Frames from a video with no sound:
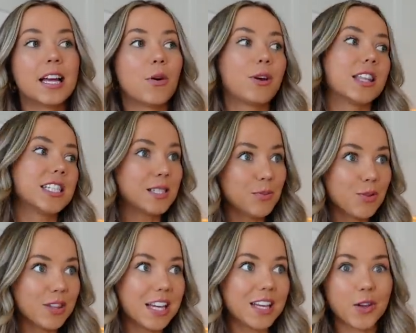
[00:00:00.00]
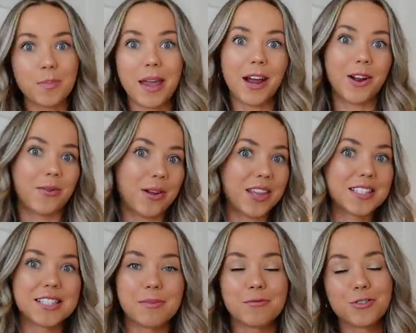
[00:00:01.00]
with a smoothie, you pair it with
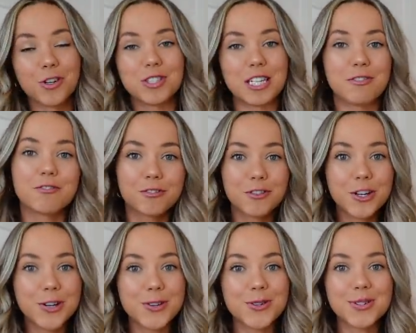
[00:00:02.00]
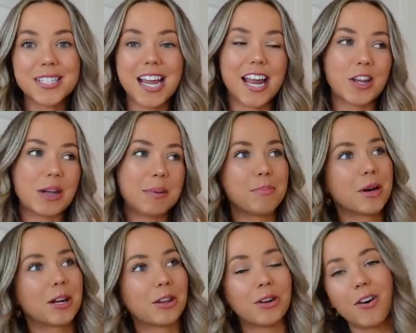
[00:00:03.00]
some frozen fruit and you can
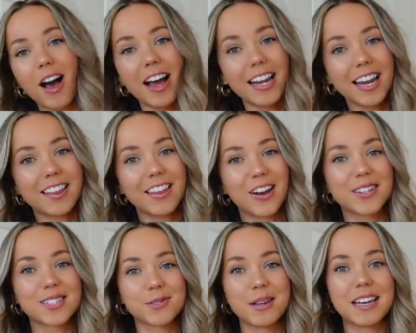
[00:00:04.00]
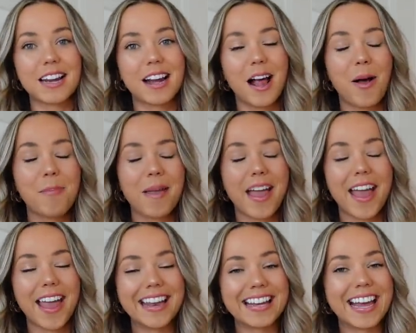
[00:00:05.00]
put a little honey in there to sweeten it up
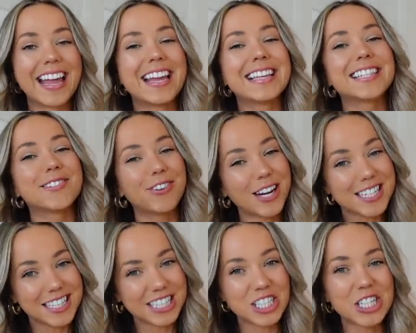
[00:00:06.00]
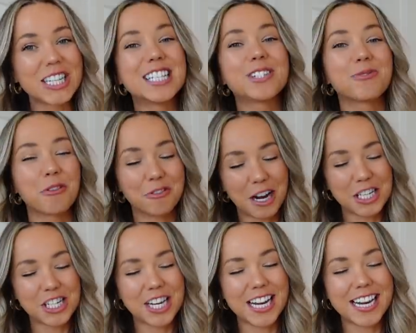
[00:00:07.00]
and it's very delicious,
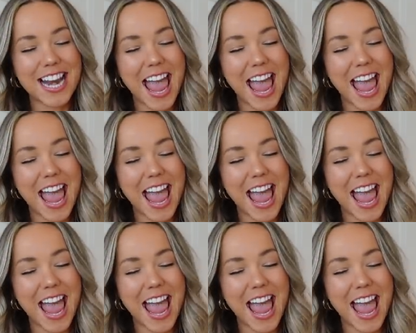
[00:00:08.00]
refreshing,